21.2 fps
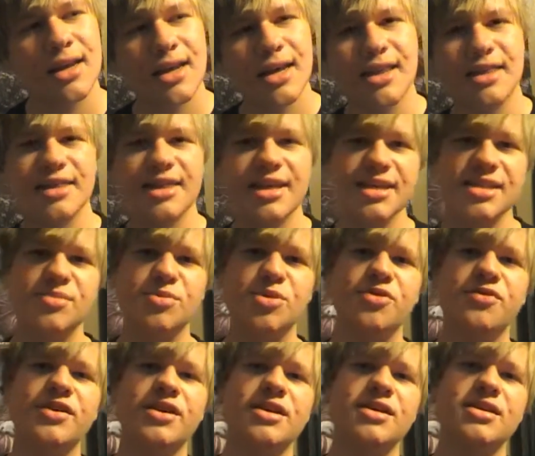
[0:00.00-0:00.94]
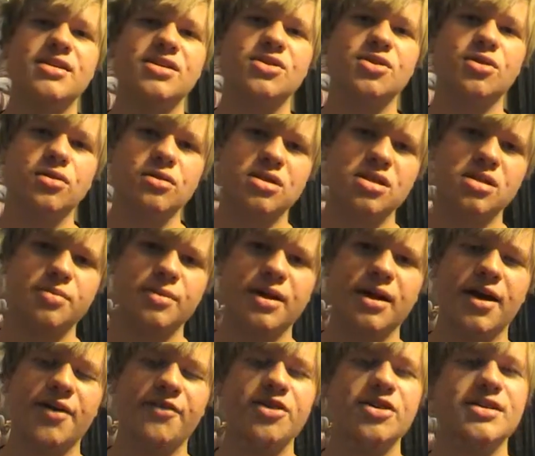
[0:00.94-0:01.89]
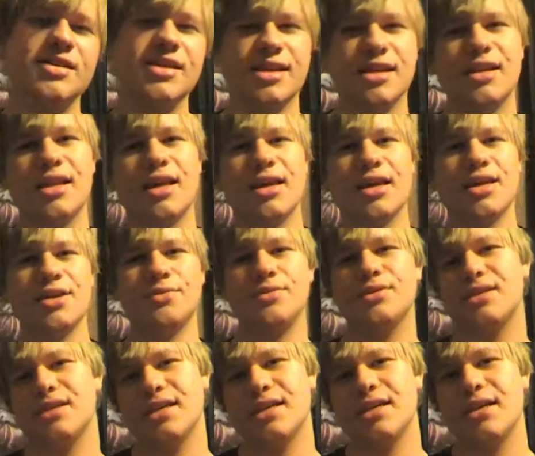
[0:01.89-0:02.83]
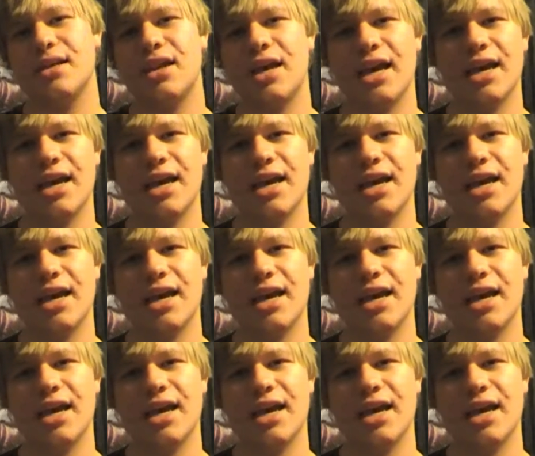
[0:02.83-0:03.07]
In this movie, he stole just about every scene that he was in,